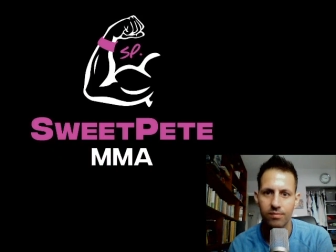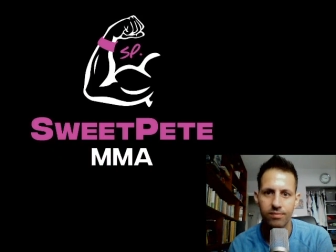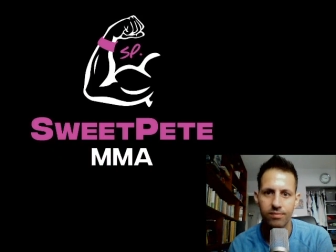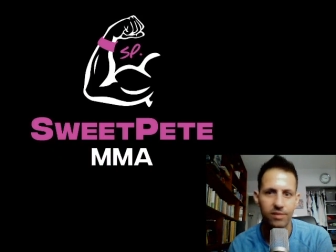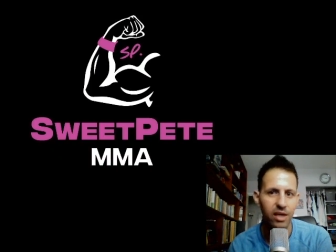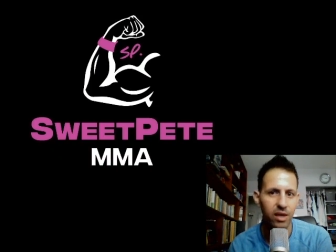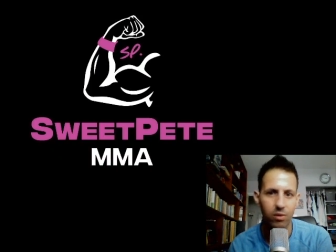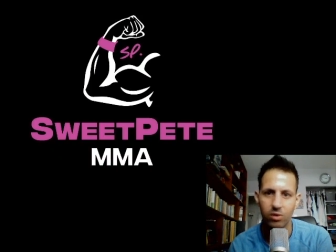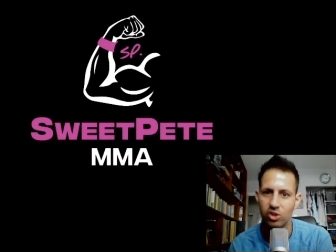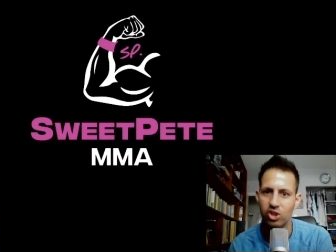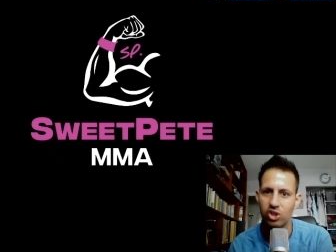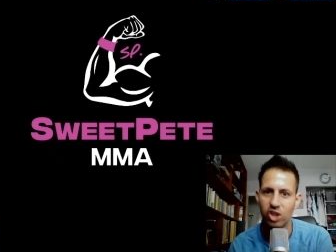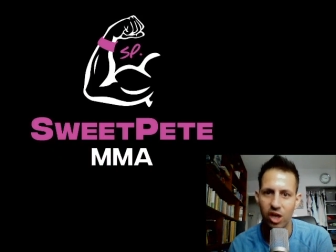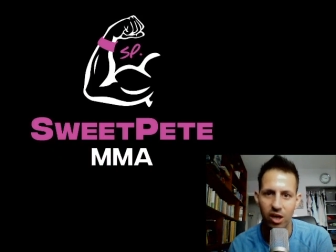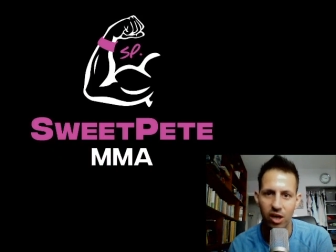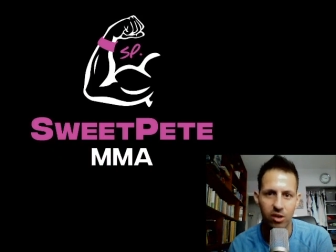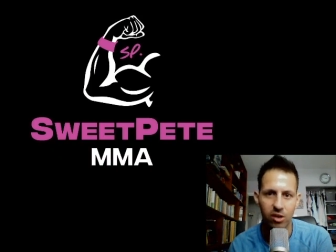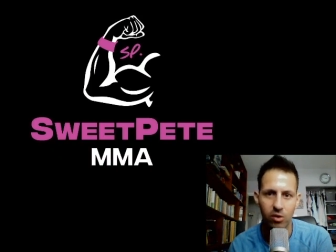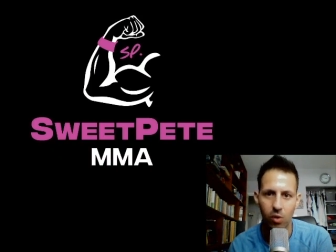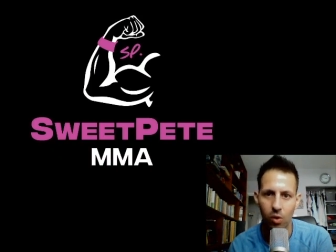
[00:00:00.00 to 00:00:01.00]
It was
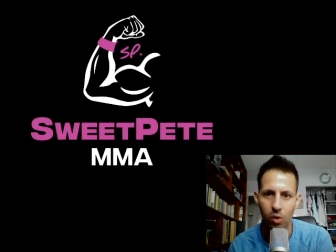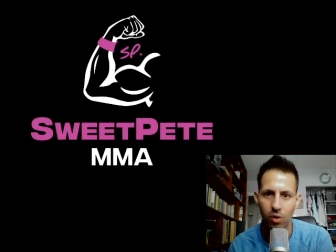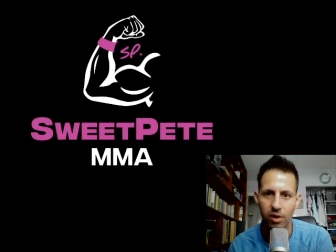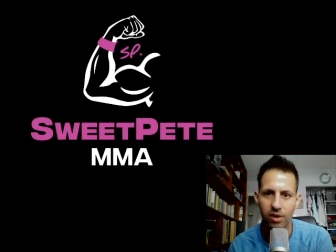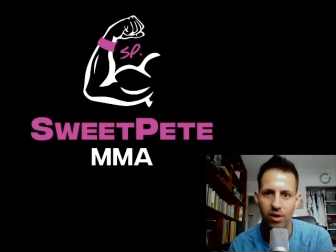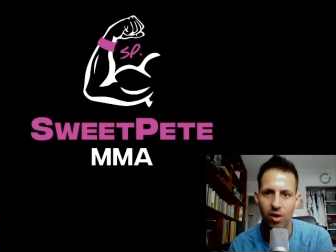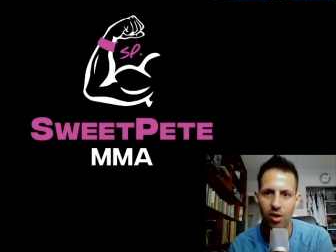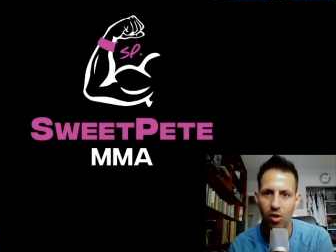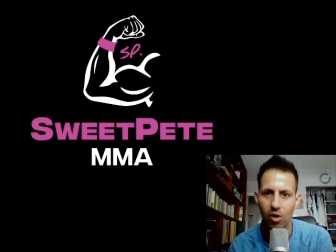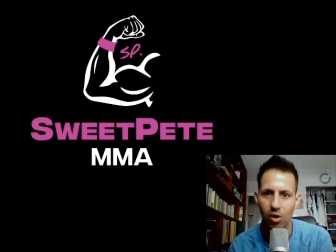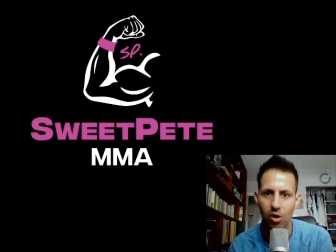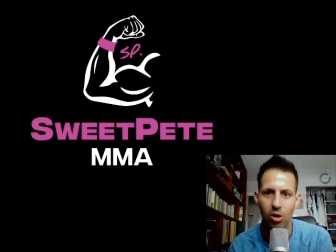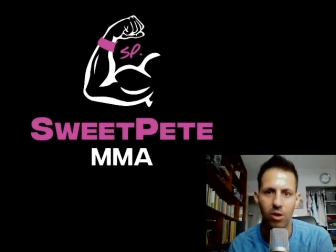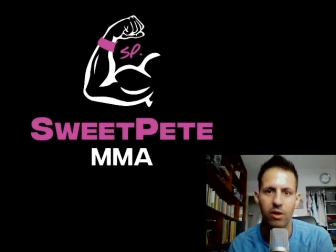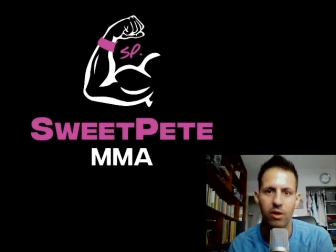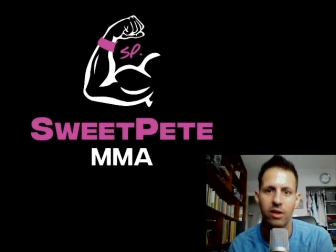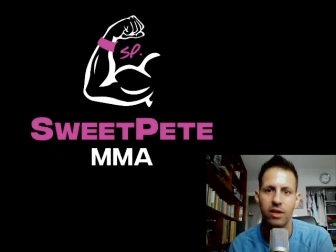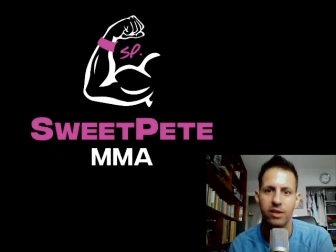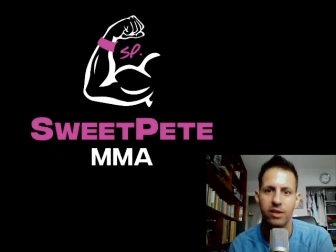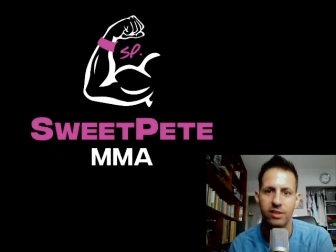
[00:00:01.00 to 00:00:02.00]
Jared Gordon
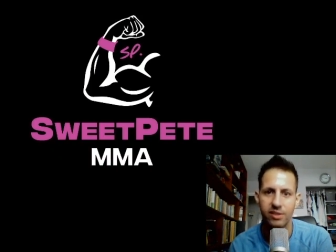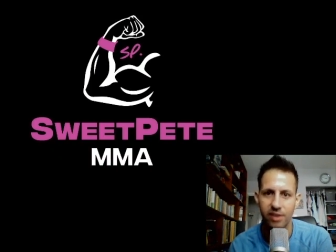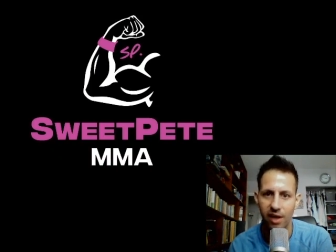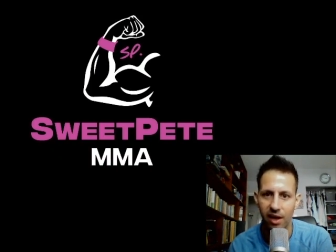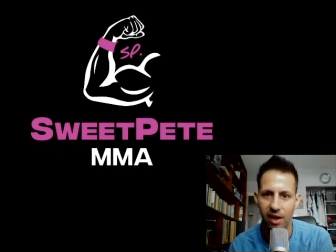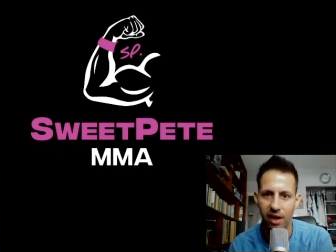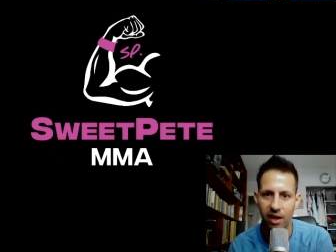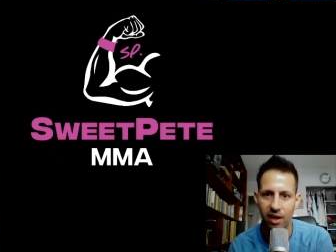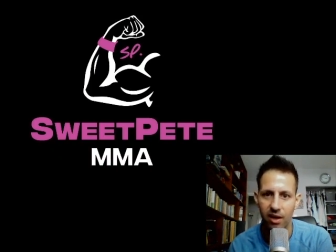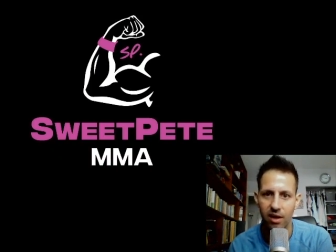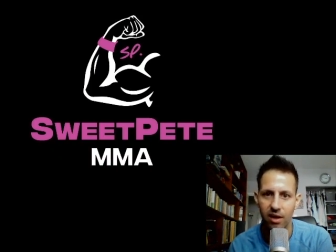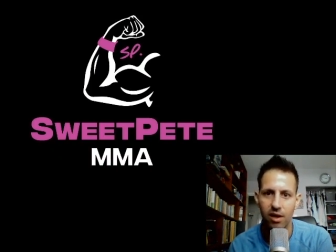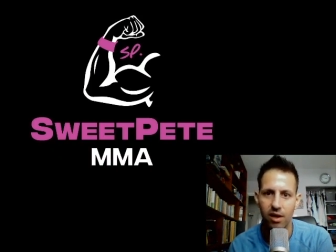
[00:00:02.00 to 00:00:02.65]
all day.